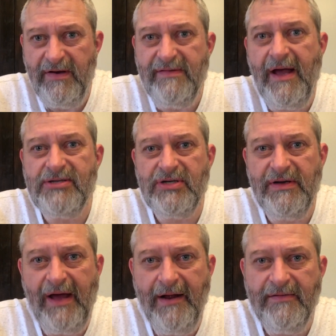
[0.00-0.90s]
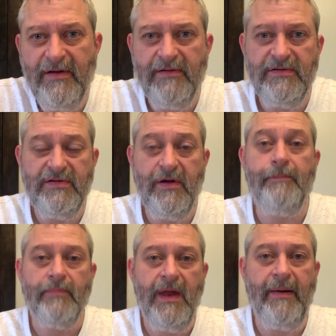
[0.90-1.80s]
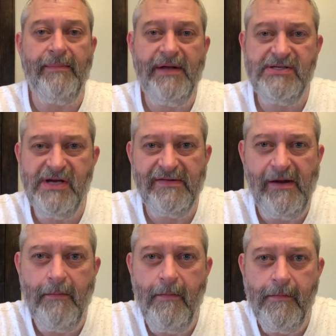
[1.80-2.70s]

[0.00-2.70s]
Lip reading: It is actually Italian sausage. So anyway, catch you next time.